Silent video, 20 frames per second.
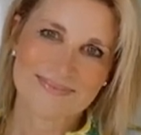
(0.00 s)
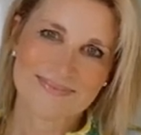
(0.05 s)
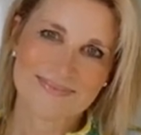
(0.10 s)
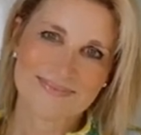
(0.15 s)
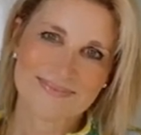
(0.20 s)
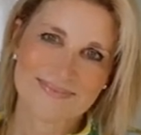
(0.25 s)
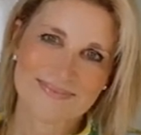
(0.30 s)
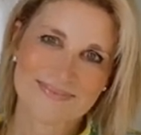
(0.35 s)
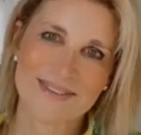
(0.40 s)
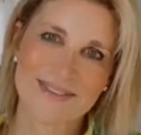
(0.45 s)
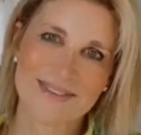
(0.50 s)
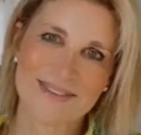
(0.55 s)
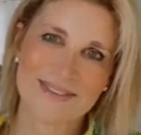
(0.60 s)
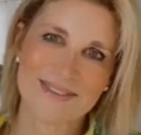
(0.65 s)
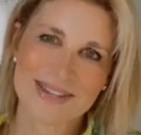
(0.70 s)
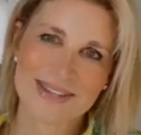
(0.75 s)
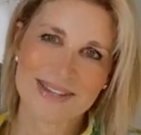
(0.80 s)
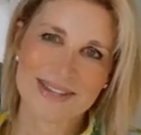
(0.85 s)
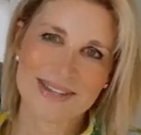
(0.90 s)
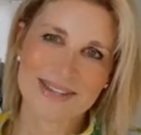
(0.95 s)

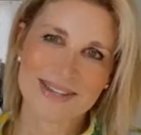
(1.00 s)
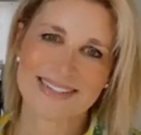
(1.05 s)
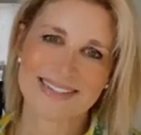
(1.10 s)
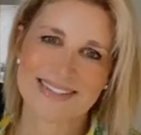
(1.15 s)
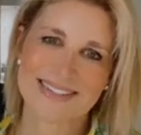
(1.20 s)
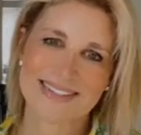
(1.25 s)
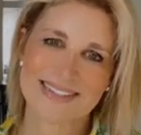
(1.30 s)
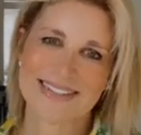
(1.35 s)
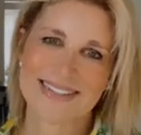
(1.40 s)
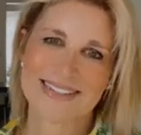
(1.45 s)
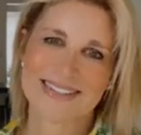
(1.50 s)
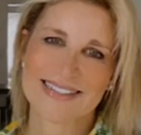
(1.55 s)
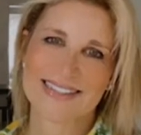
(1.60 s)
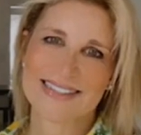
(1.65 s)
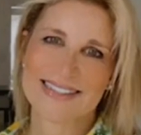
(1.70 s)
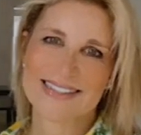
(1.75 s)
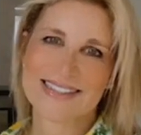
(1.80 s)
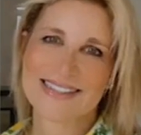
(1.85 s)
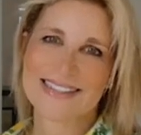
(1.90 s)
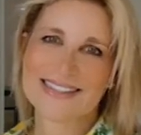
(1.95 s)

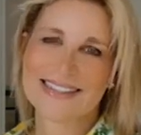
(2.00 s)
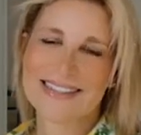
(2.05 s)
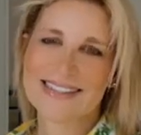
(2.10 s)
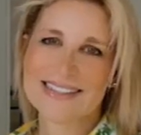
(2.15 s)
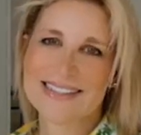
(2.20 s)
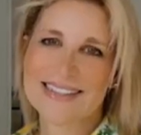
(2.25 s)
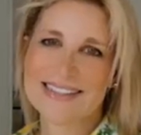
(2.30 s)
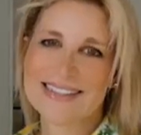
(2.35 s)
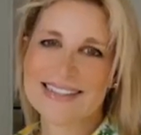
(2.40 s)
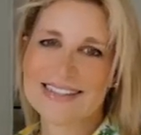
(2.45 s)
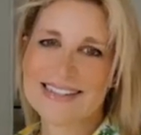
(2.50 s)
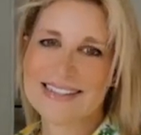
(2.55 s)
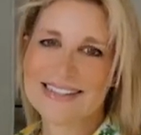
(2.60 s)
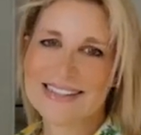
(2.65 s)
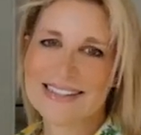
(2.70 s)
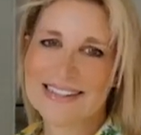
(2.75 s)
No words are spoken by the person on screen.